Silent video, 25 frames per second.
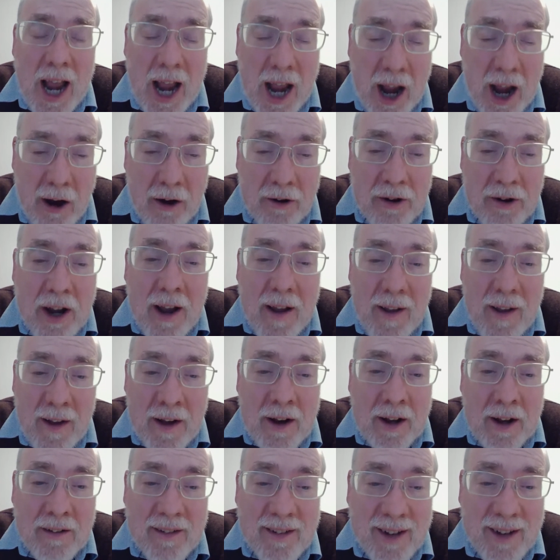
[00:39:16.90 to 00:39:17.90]
heard
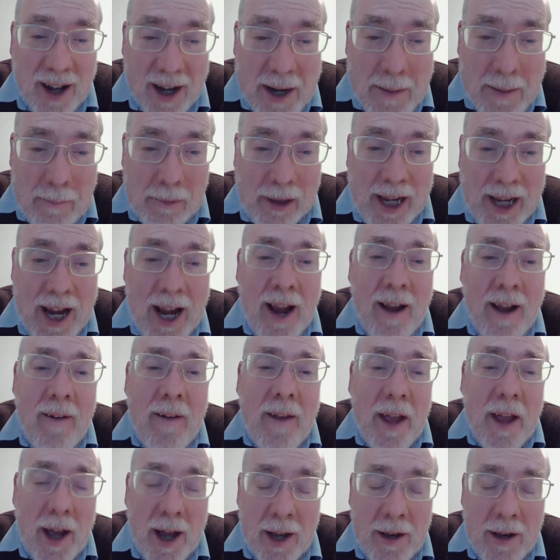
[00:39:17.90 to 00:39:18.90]
in a timely
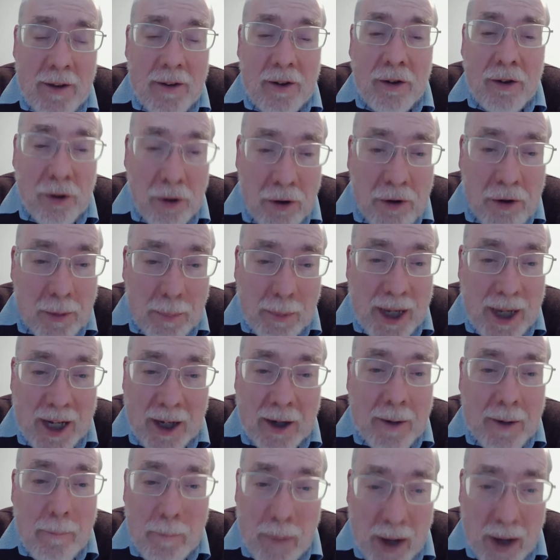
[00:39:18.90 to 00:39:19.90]
and suitably
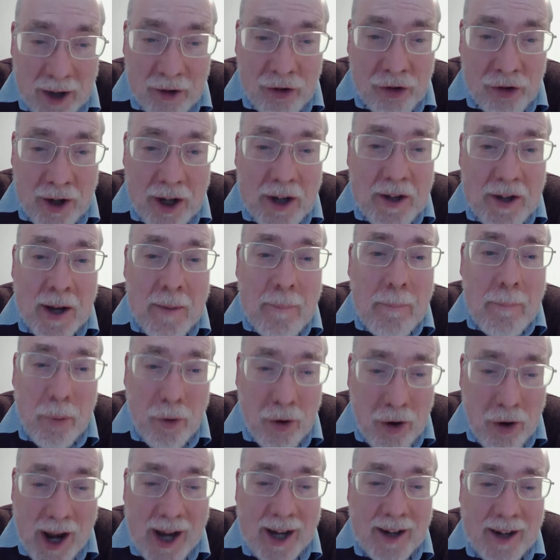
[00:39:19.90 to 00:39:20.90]
compassionate and
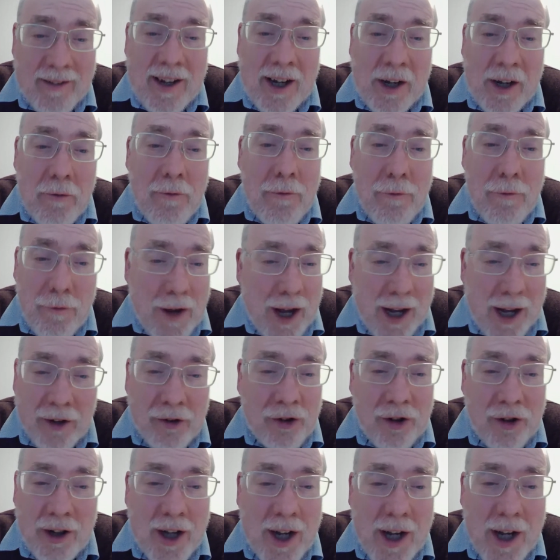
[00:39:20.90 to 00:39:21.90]
practical
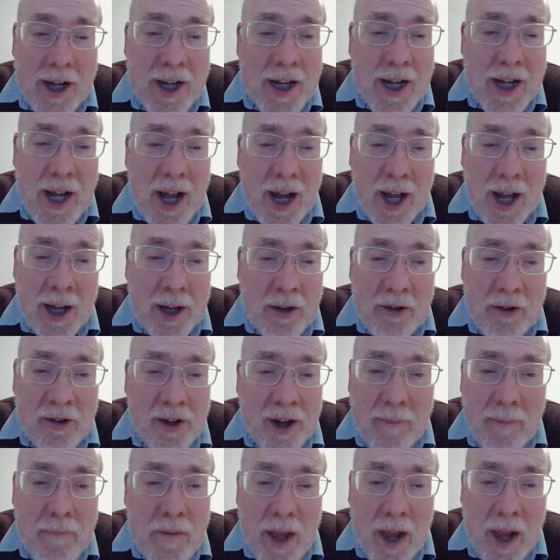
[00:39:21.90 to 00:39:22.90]
fashion.
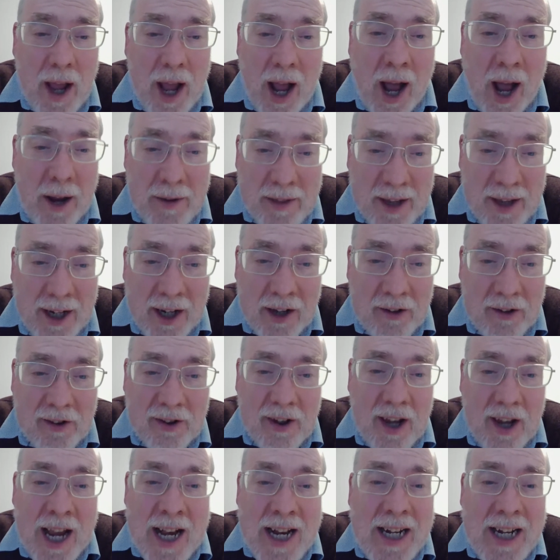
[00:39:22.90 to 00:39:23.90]
And I think
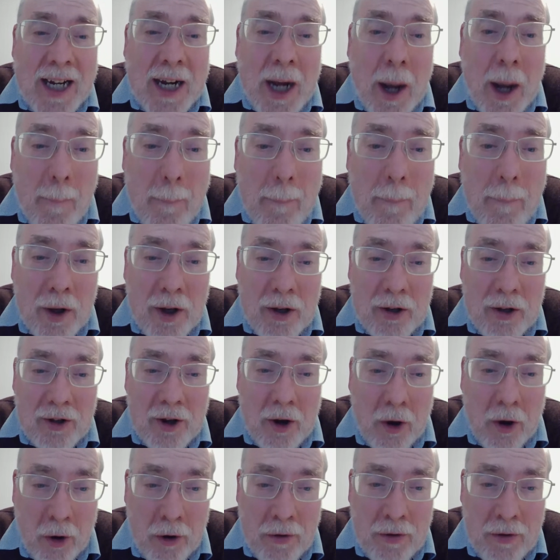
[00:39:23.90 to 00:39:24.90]
it's
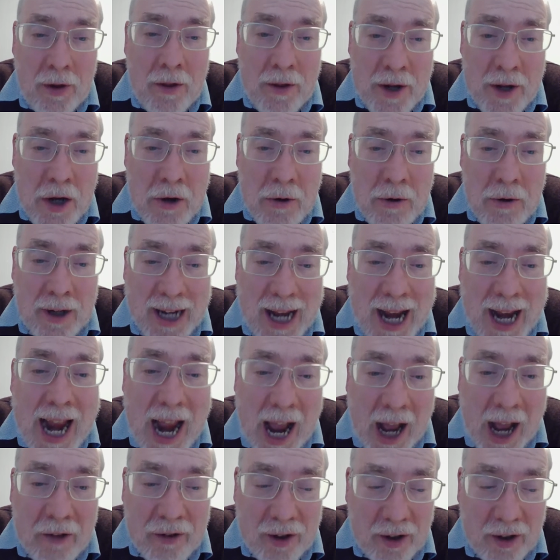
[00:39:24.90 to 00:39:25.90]
incumbent on the
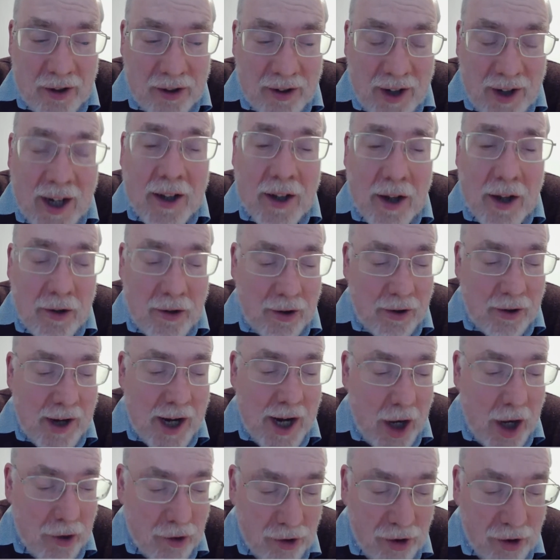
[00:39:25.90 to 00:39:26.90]
UK as a
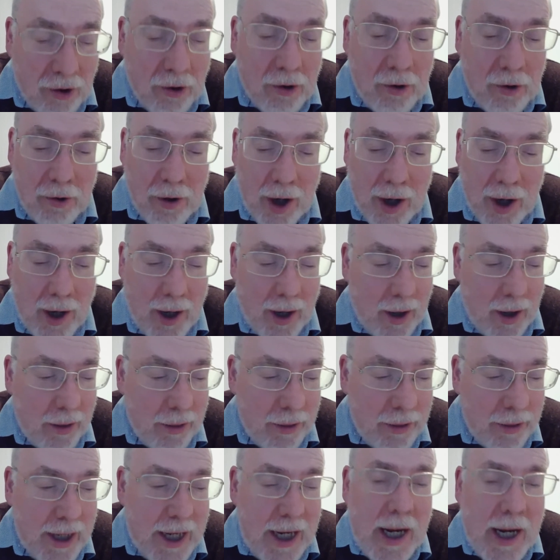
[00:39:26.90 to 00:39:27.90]
signatory to
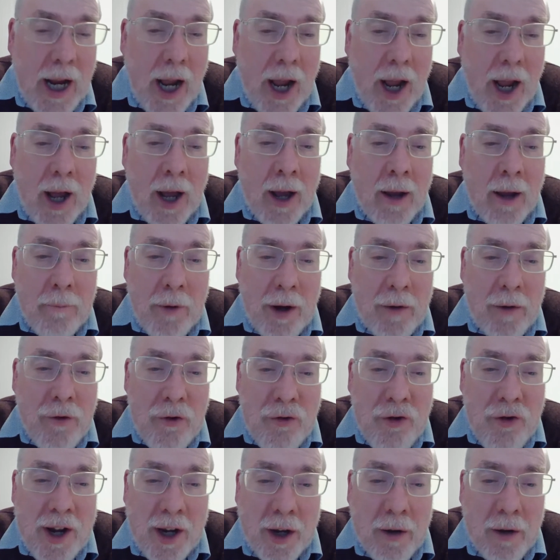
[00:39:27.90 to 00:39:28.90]
the
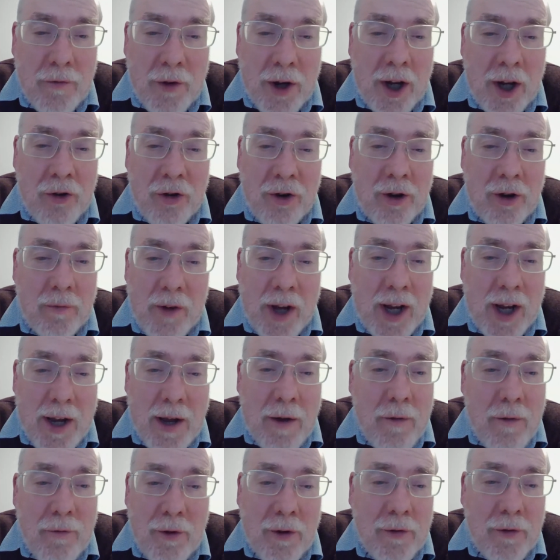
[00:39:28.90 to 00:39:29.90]
Refugee Convention of
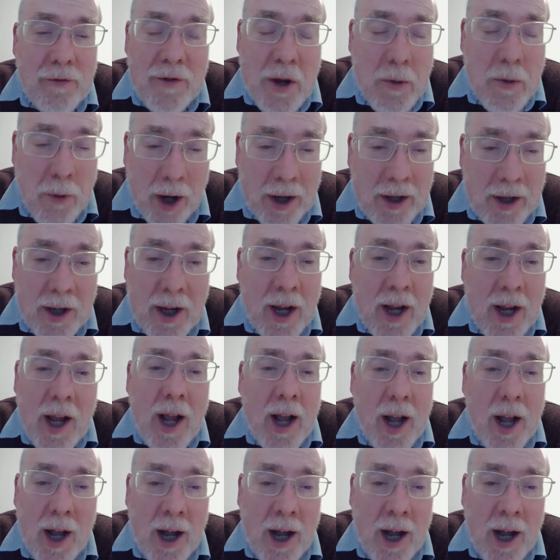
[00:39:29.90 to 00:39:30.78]
1951